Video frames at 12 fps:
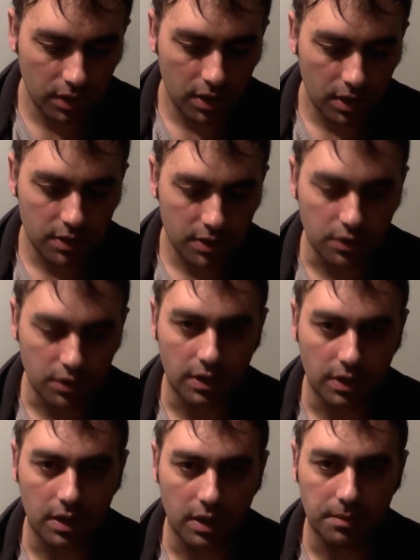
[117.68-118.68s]
So
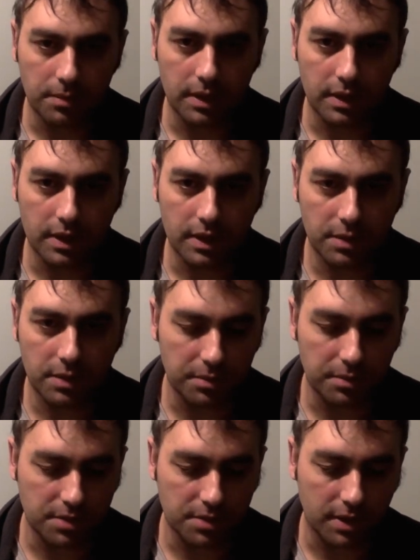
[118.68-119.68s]
I came up with
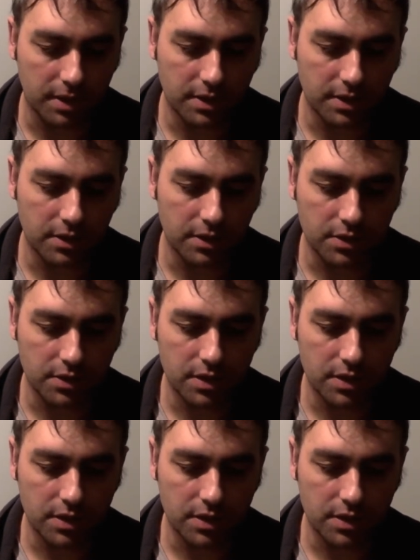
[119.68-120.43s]
some ideas.